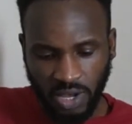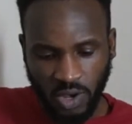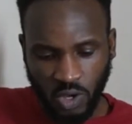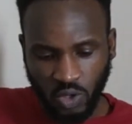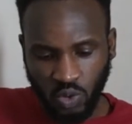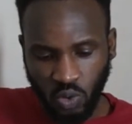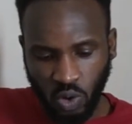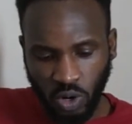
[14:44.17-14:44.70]

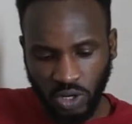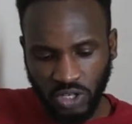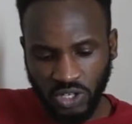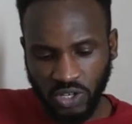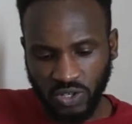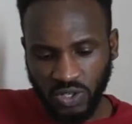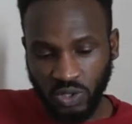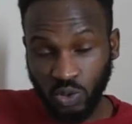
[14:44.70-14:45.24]
So all you
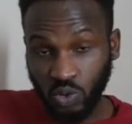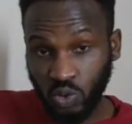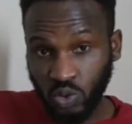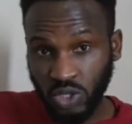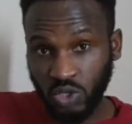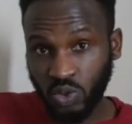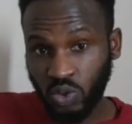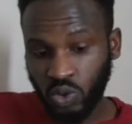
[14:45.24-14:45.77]
just need to do
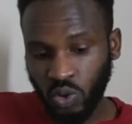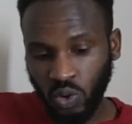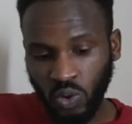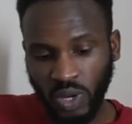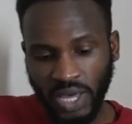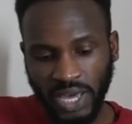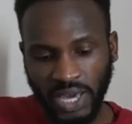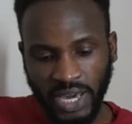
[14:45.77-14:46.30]
is to go
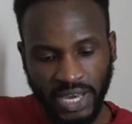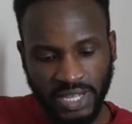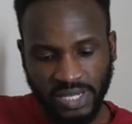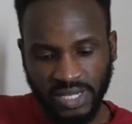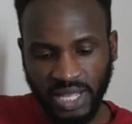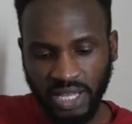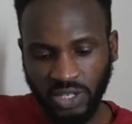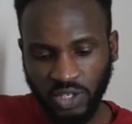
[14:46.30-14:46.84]
and
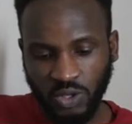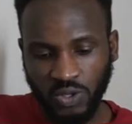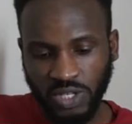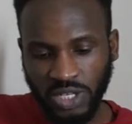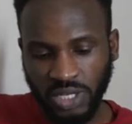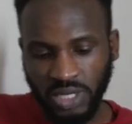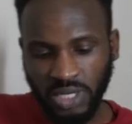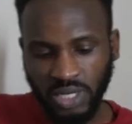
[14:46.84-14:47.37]
start
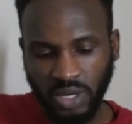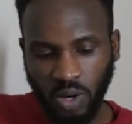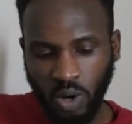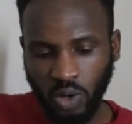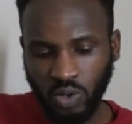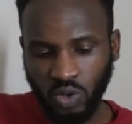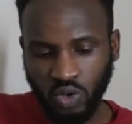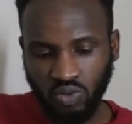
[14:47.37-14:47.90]
using
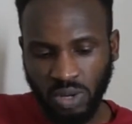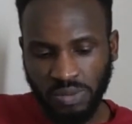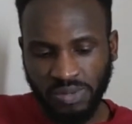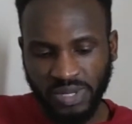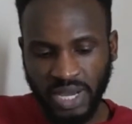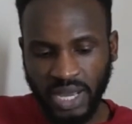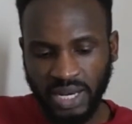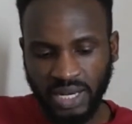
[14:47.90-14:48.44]
all those
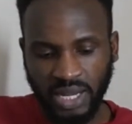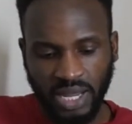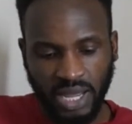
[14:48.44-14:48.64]
websites,